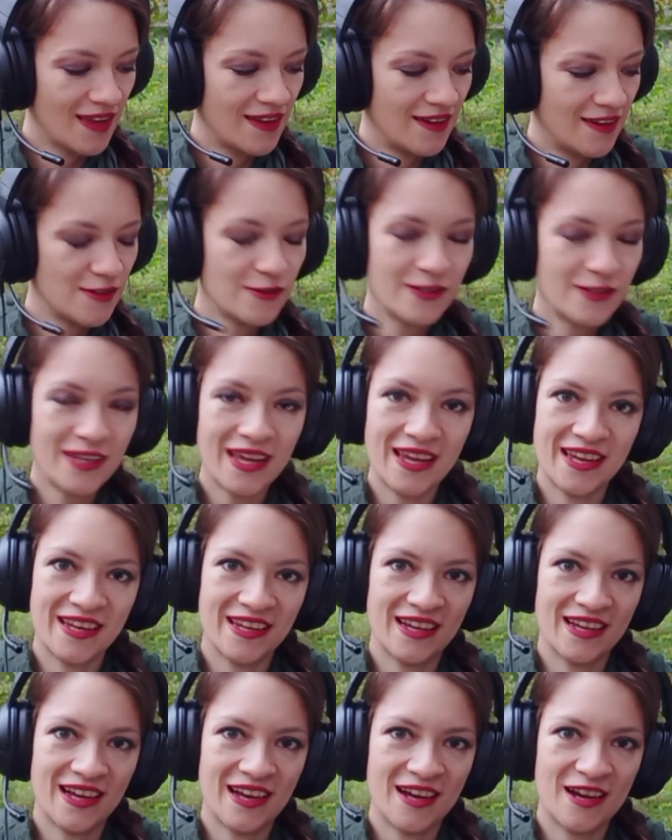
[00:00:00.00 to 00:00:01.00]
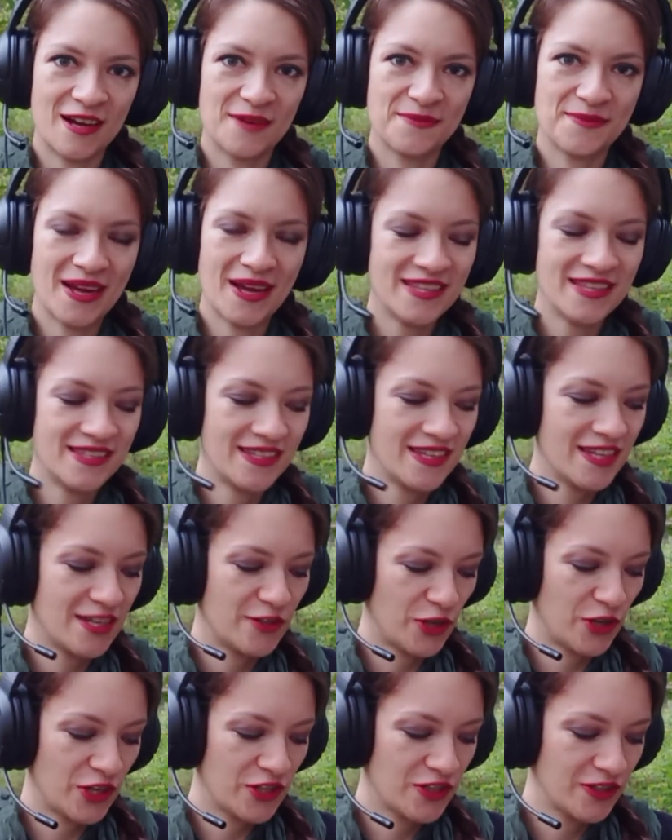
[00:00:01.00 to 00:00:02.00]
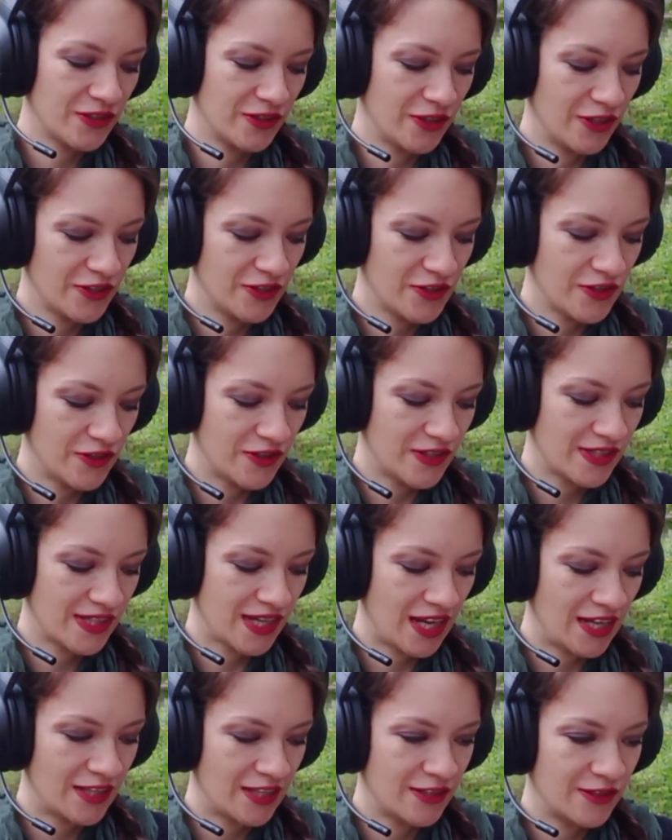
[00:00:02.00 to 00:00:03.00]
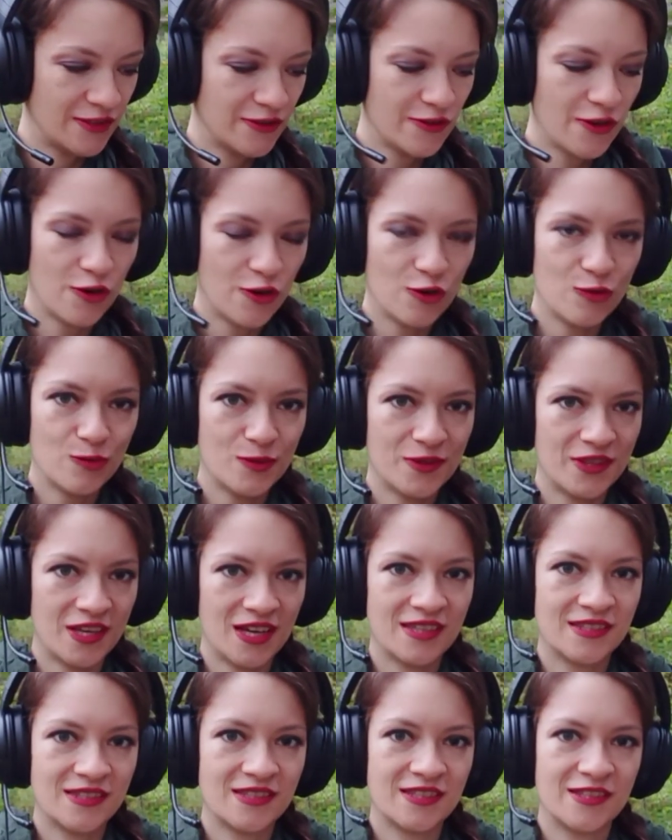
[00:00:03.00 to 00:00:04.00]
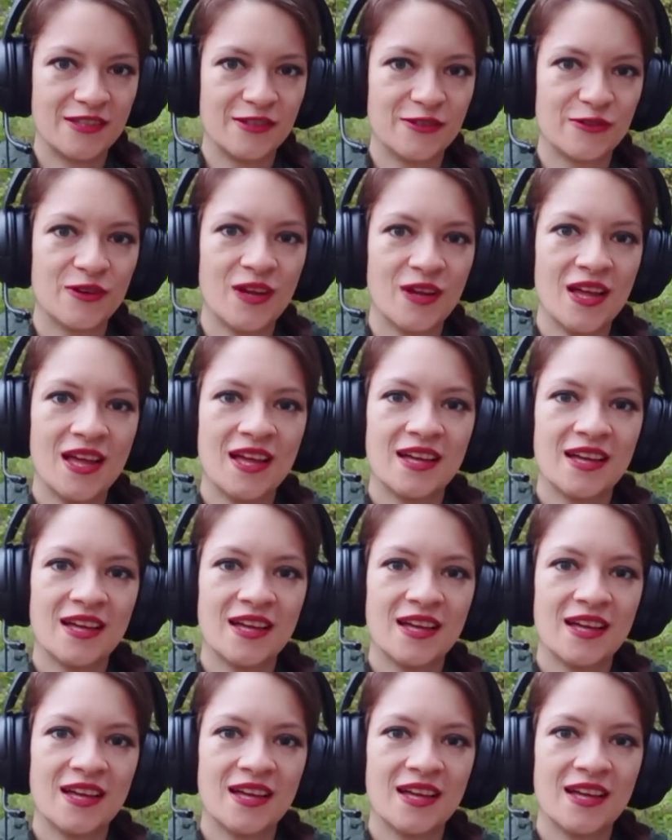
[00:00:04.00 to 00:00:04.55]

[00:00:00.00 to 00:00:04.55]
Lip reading: Okay, my dear Russian learners, I do hope that you